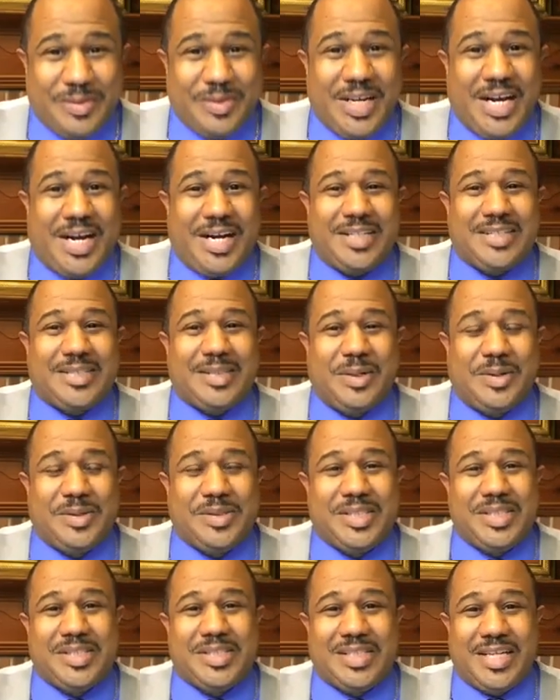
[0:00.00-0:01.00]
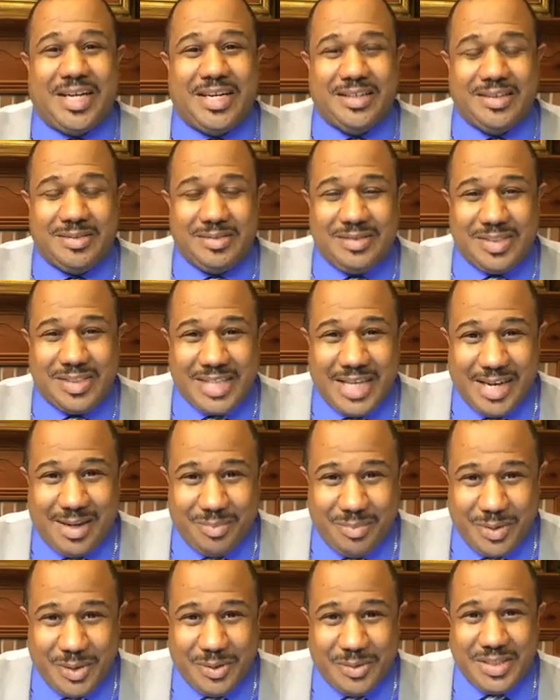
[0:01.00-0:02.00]
if God shows us that
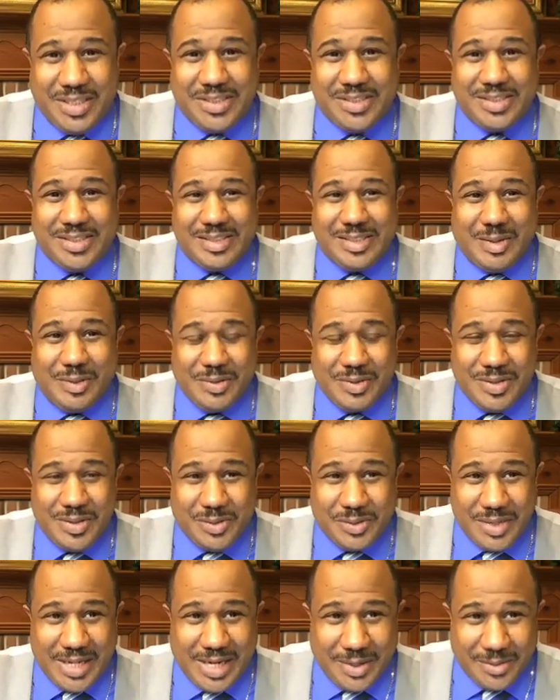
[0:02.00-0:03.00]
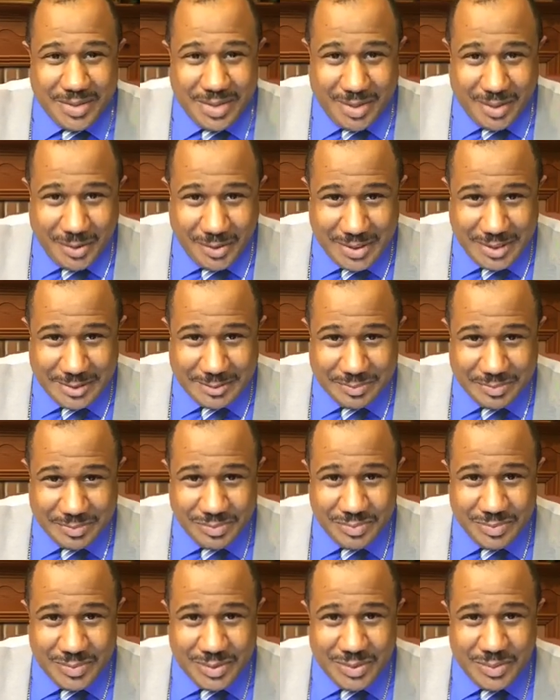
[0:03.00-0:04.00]
Sambo is a stone cold alcoholic,
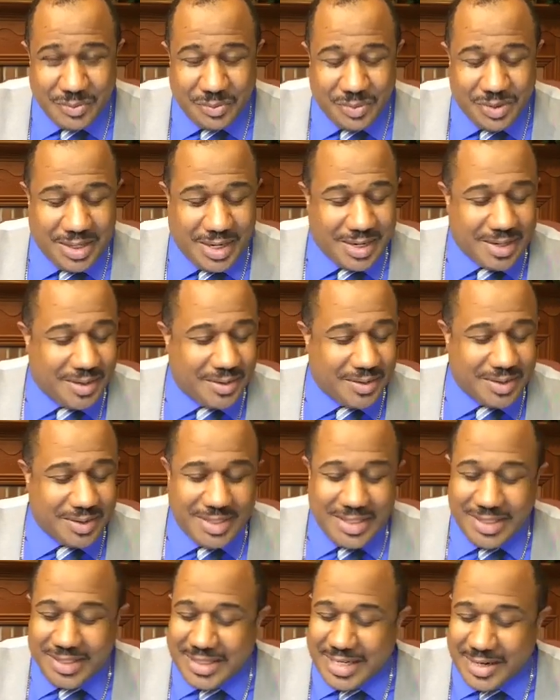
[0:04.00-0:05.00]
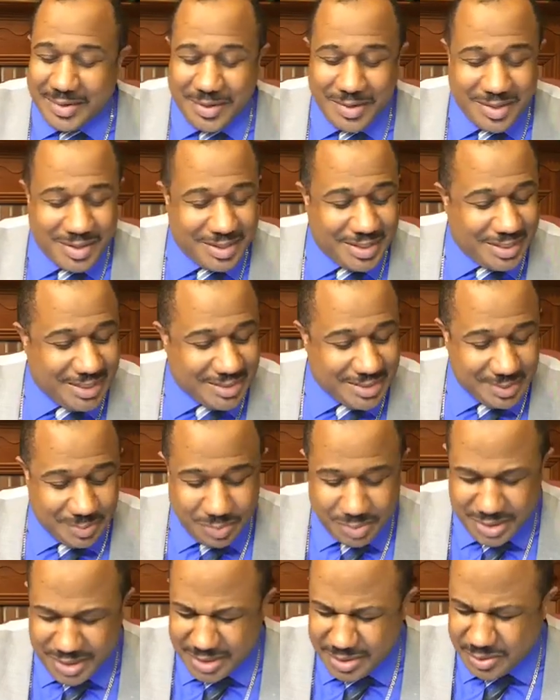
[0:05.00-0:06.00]
we're not going to get down on our knees
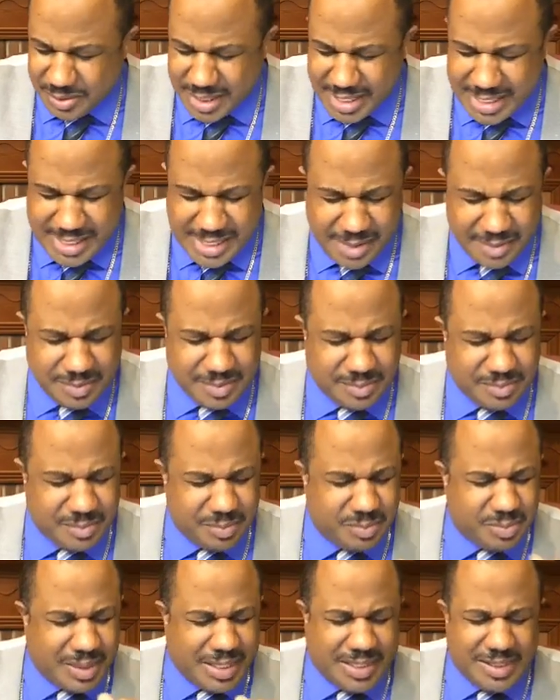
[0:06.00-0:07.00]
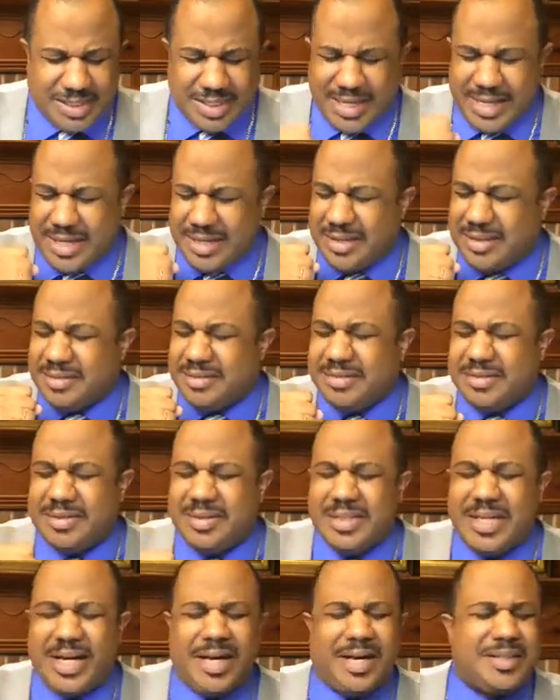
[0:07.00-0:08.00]
and pray and cry out and break that and
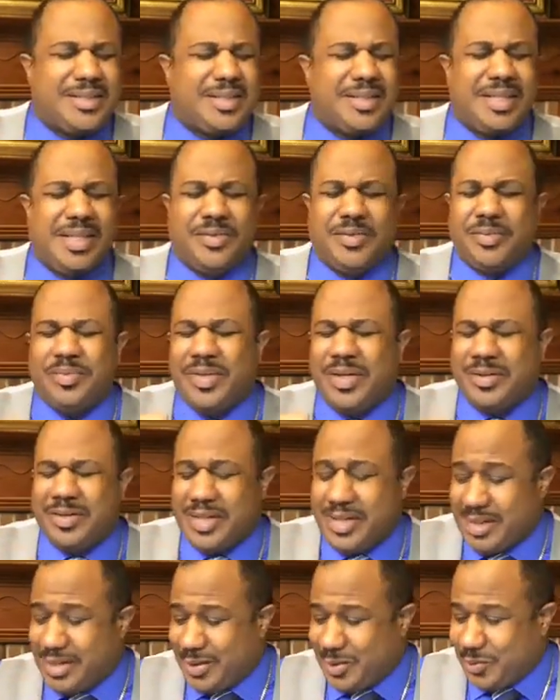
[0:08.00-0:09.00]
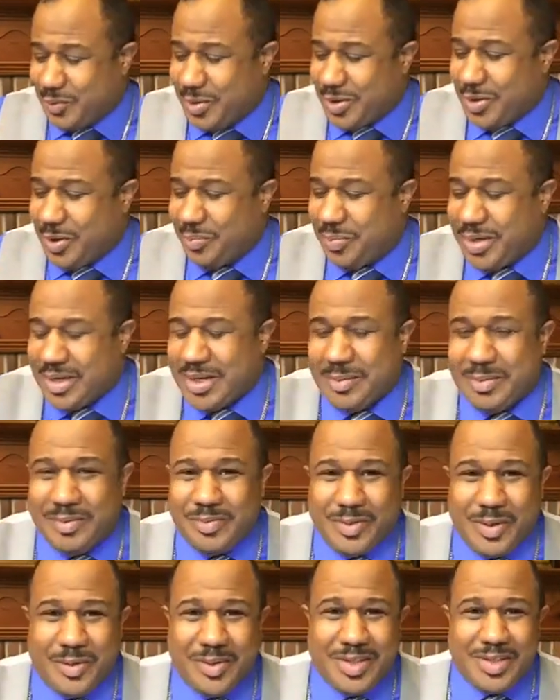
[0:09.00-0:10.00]
God deliver him. We're going to pick up the
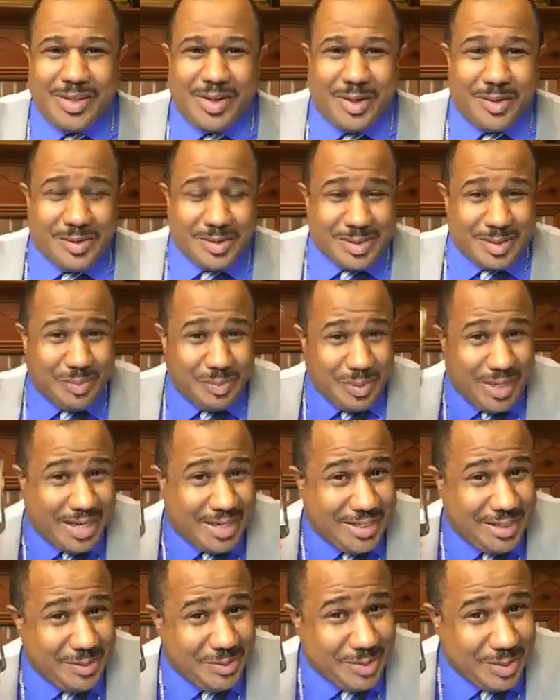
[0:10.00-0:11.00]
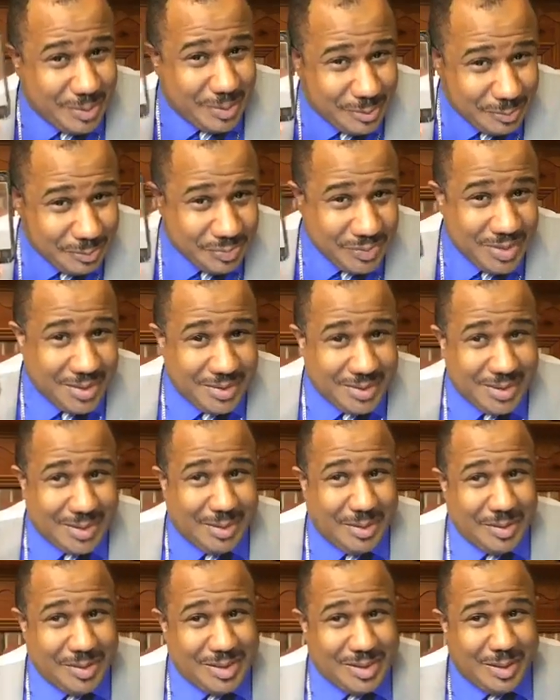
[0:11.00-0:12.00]
phone and call somebody. You know, the
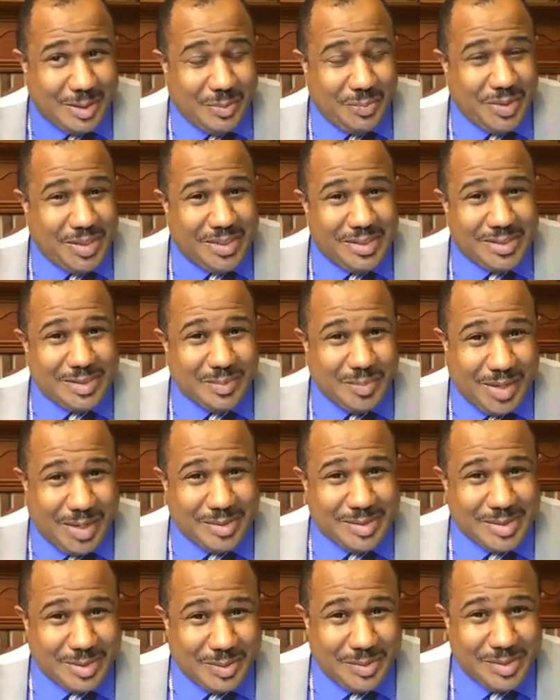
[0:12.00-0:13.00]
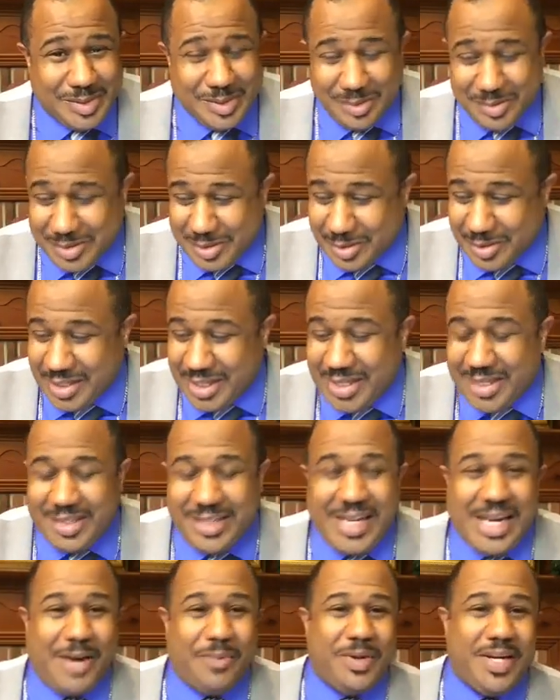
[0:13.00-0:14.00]
Lord showed me this about so and so and so.
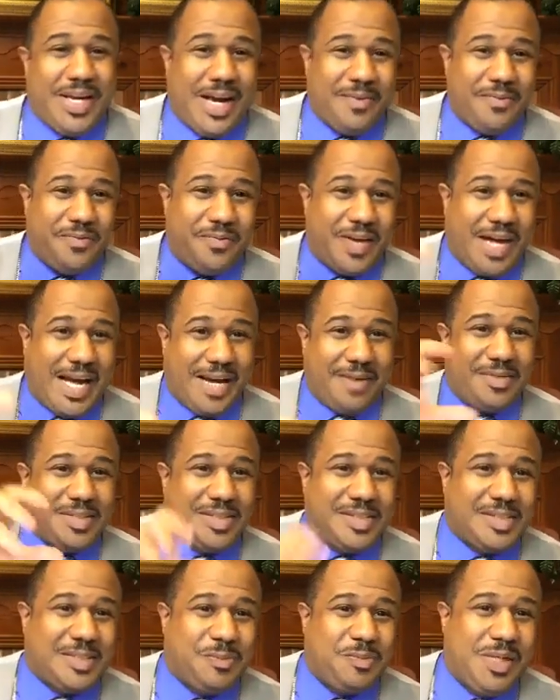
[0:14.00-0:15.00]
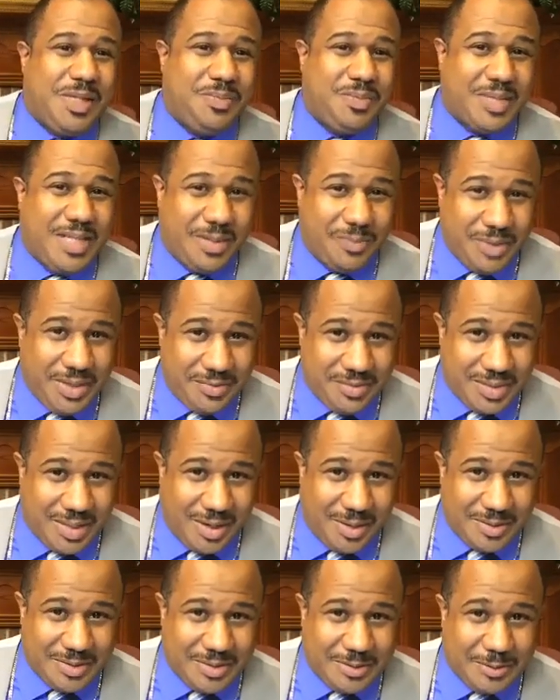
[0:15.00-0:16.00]
Now we got five or six people that we've
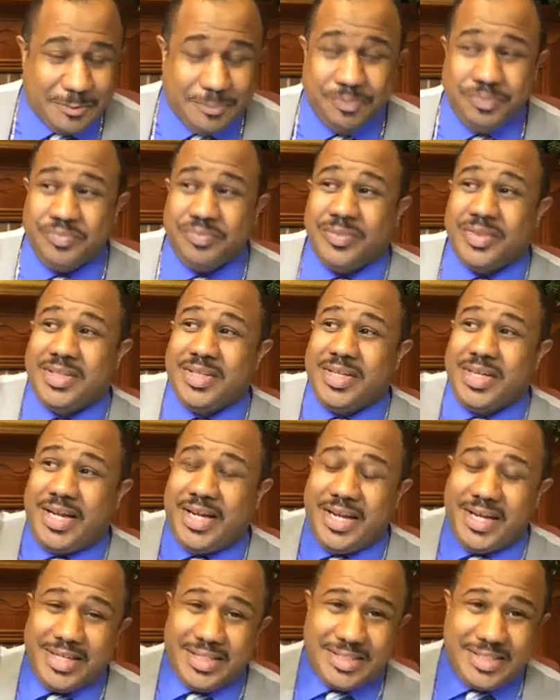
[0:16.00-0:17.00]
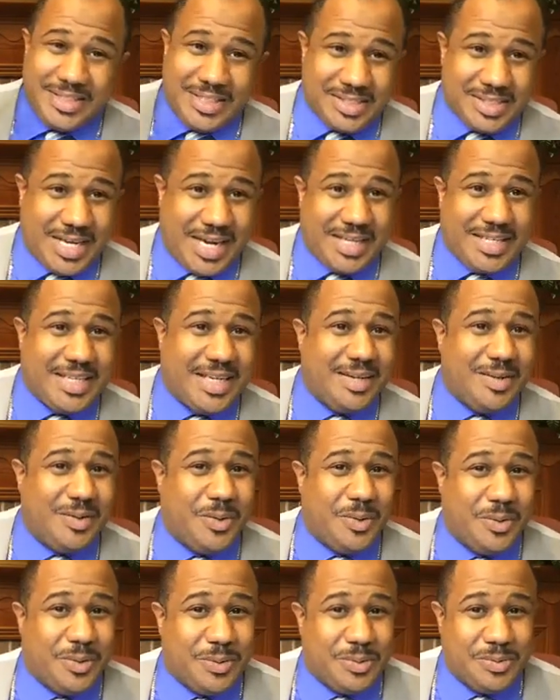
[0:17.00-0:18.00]
talked to and it's just like that
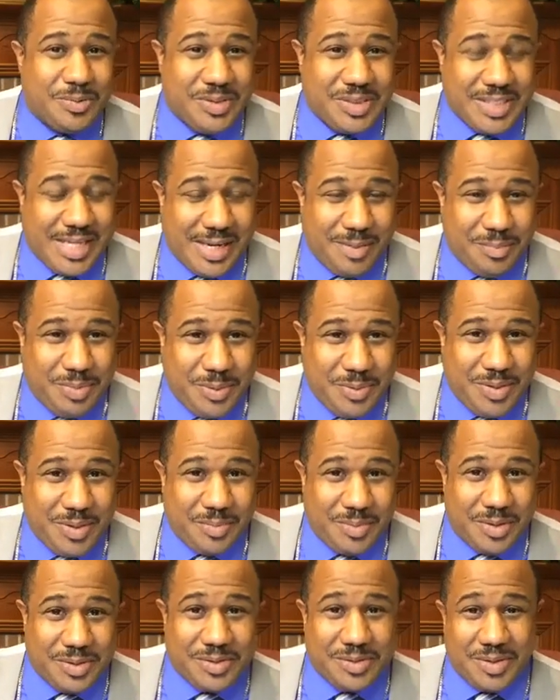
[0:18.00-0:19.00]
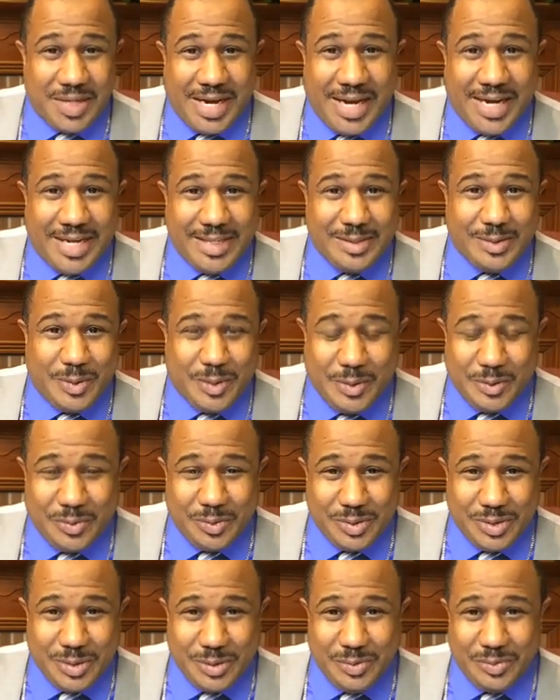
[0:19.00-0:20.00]
old shampoo commercial. I told
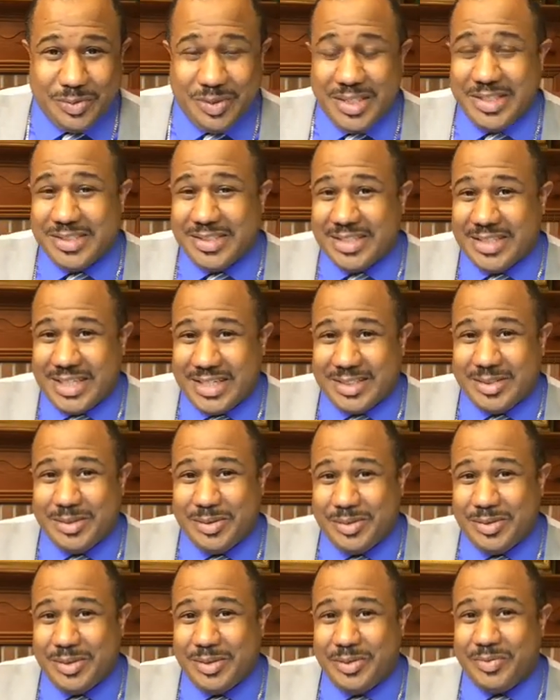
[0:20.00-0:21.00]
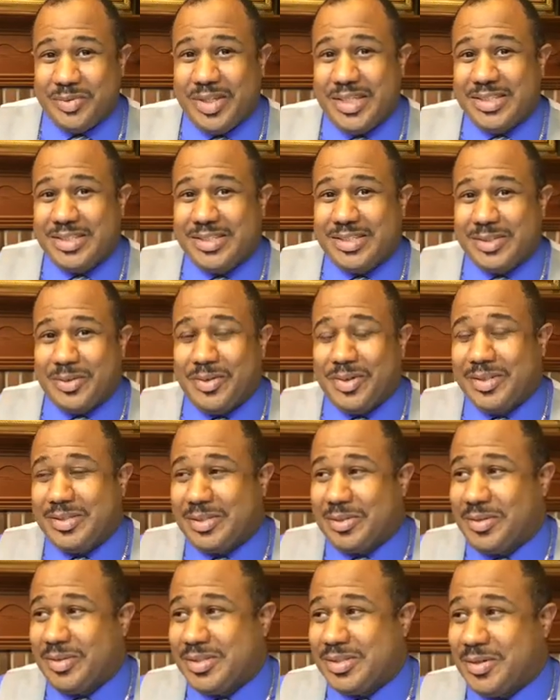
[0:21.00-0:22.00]
two friends, and they told two friends, and so on and
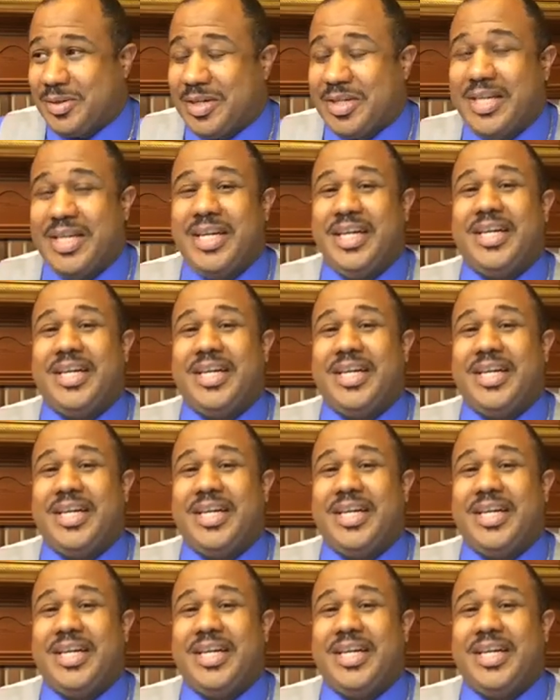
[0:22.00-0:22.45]
so on and so on.